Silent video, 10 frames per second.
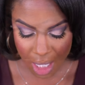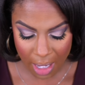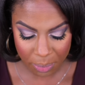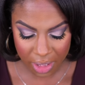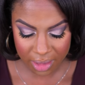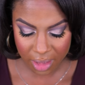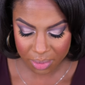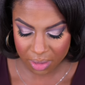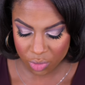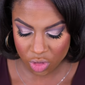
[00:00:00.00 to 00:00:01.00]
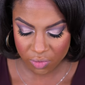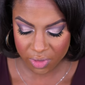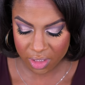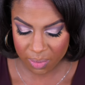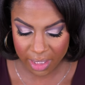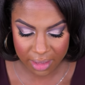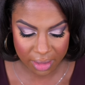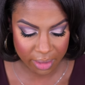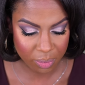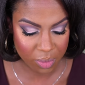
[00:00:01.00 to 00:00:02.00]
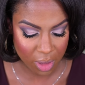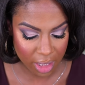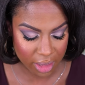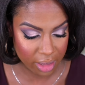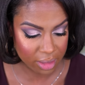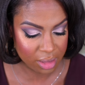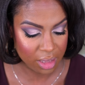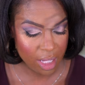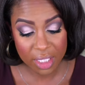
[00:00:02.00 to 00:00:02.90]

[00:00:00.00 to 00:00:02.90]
I picked up some Juvia's Place lip products.